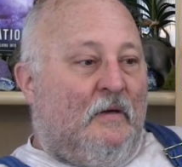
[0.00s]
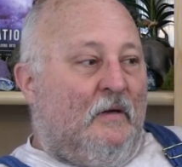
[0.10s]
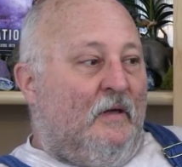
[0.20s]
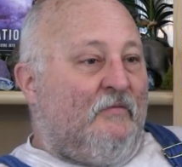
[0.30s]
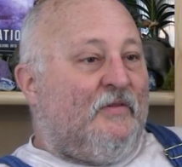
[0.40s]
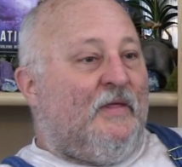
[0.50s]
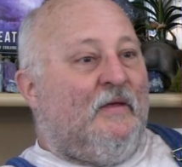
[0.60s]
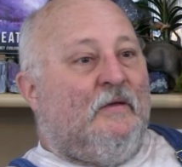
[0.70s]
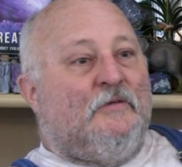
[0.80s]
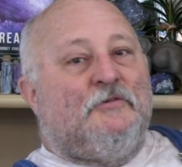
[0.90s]
Uh,
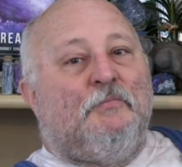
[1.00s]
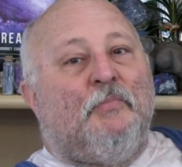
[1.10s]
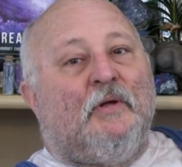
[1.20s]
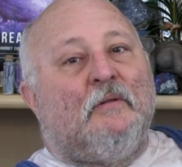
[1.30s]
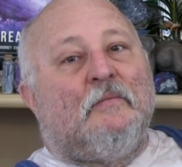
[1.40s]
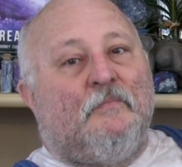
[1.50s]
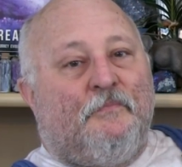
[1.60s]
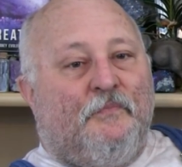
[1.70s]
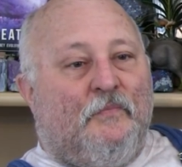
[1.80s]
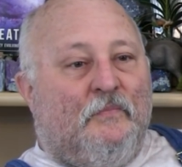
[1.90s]
everything is, but
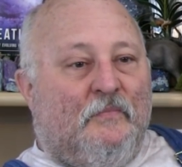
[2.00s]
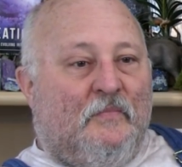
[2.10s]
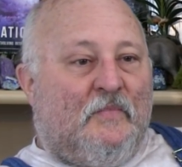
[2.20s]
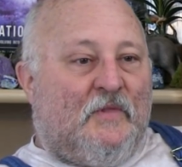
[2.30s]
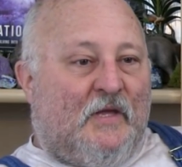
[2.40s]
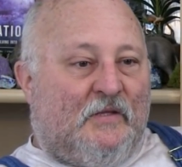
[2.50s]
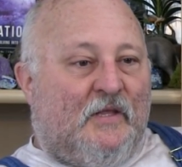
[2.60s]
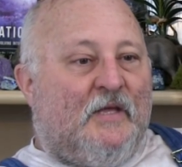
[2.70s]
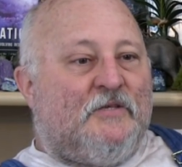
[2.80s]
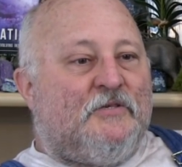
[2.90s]
that
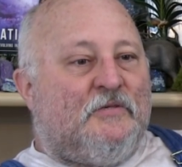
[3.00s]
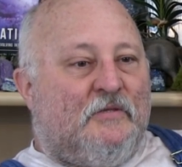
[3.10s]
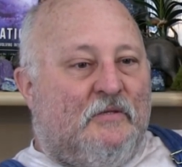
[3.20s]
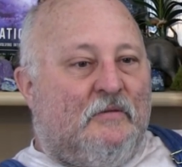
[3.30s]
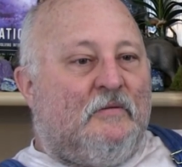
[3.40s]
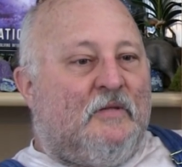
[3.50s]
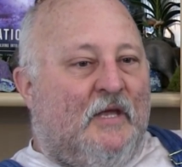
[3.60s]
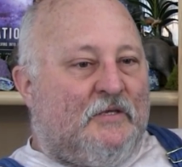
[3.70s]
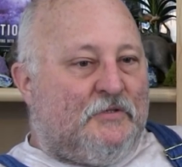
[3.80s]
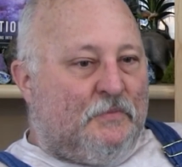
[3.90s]
that's
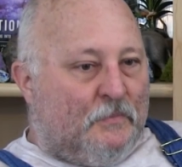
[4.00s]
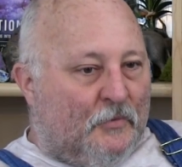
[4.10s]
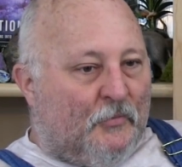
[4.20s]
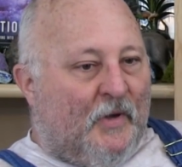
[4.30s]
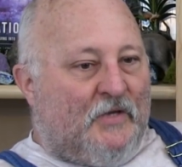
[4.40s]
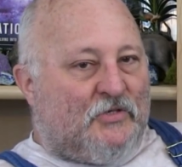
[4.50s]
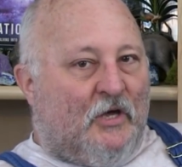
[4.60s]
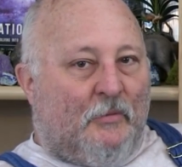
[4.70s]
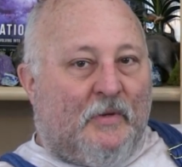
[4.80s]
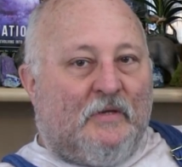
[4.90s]
that's where my
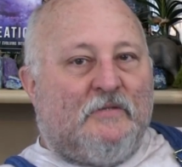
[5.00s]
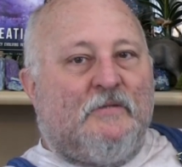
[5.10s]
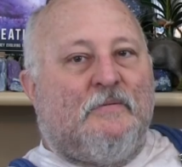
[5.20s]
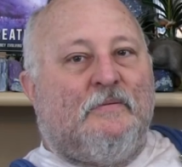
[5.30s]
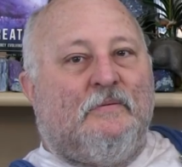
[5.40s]
job is.